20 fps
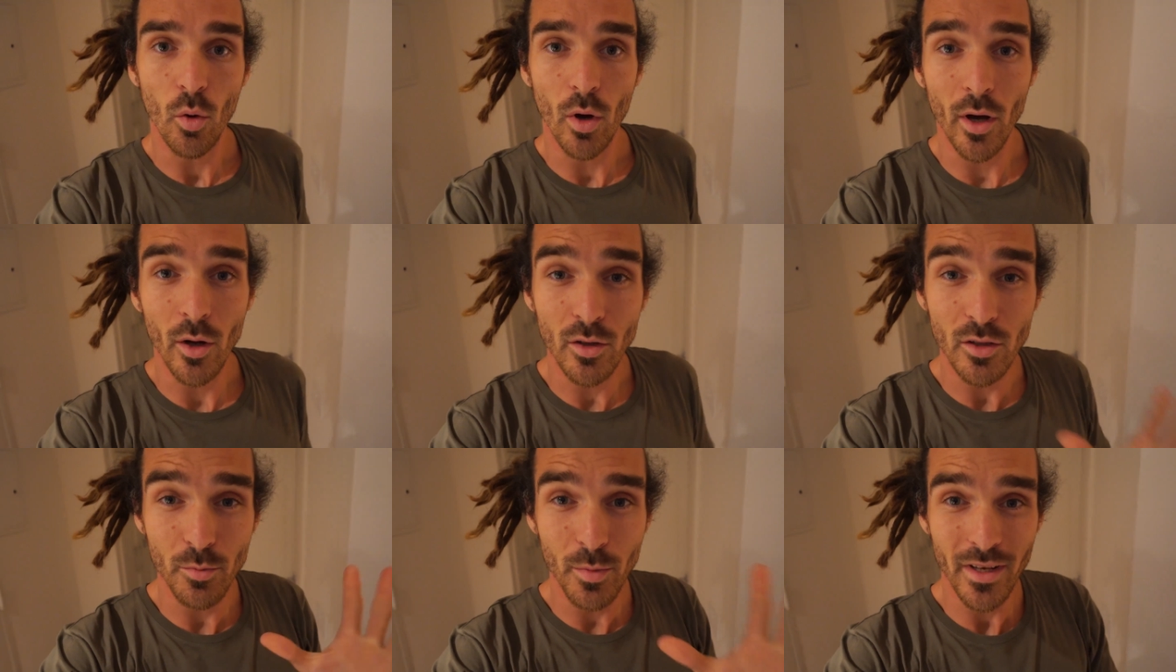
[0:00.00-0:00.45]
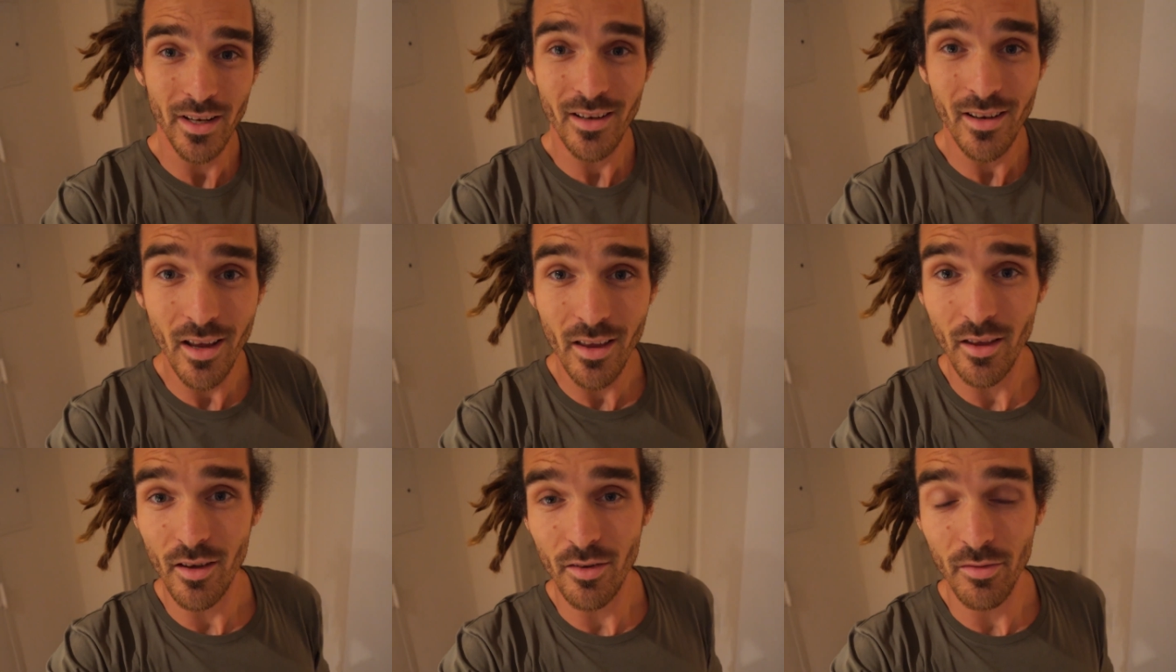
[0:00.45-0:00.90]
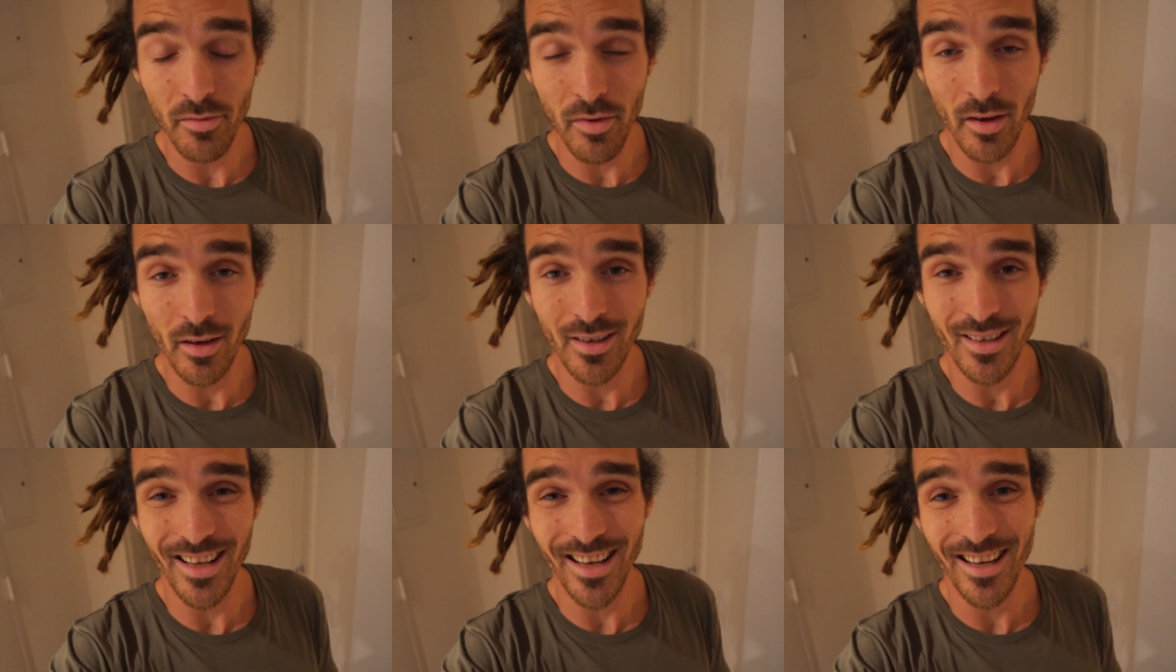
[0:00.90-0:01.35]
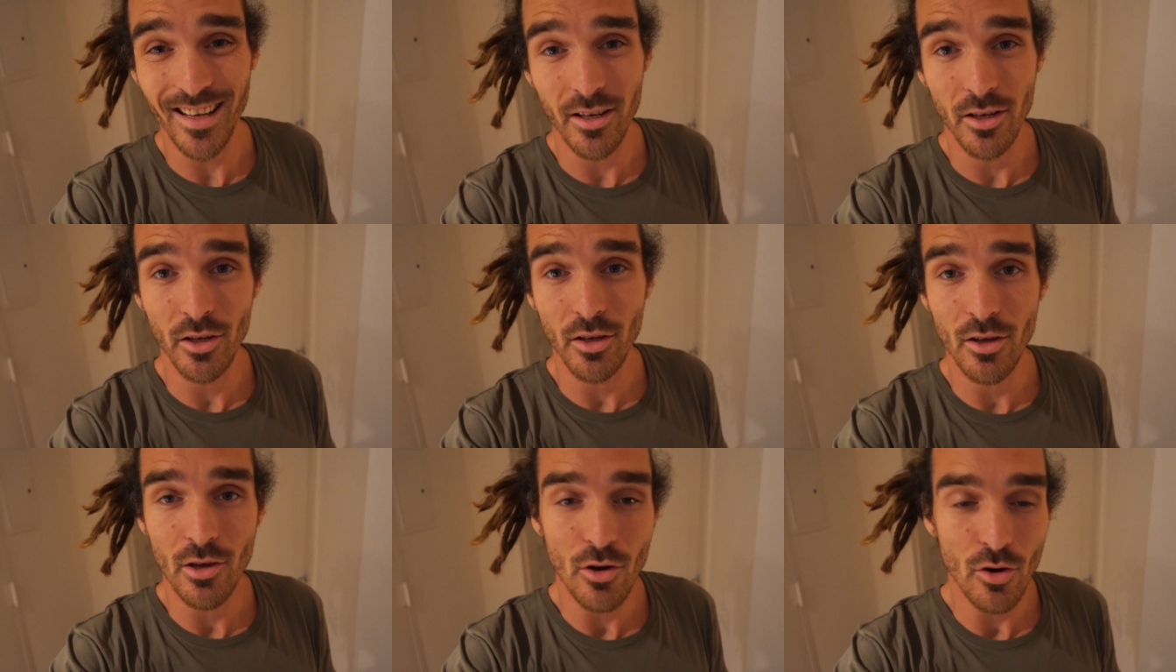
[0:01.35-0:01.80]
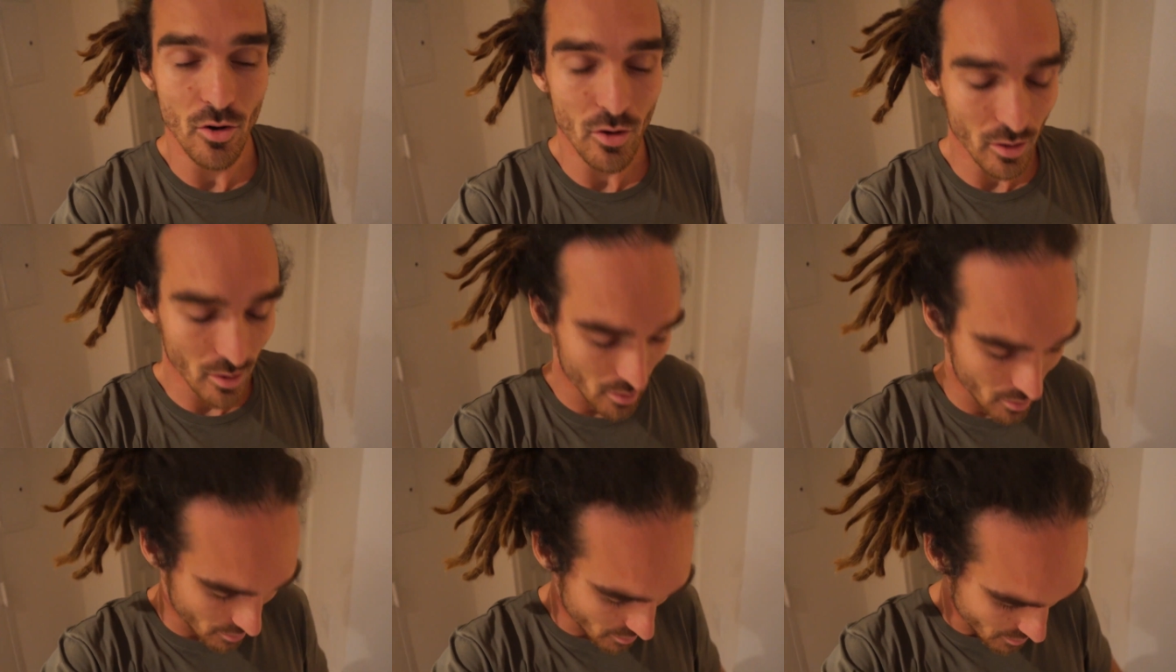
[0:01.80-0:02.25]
Well, it's been another fun day in New York